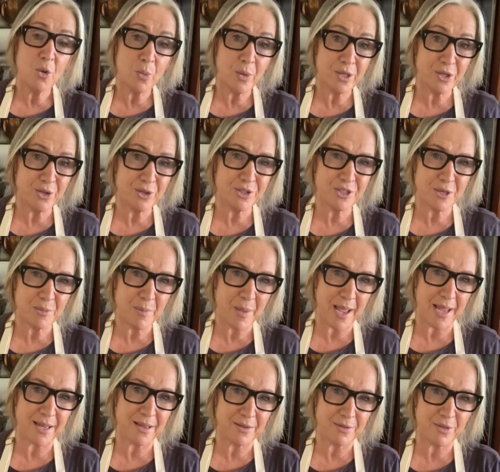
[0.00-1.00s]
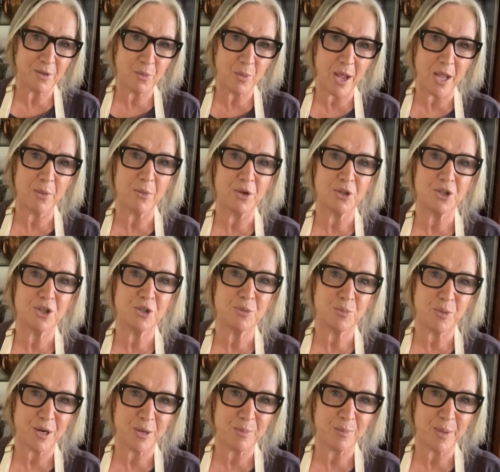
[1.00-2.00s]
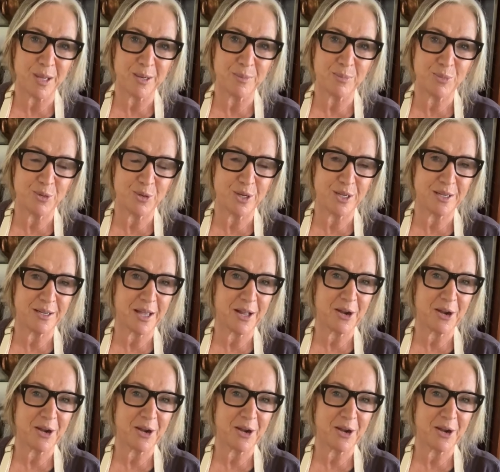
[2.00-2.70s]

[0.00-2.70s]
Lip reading: We used to make the Weight Watchers bread and butter pudding.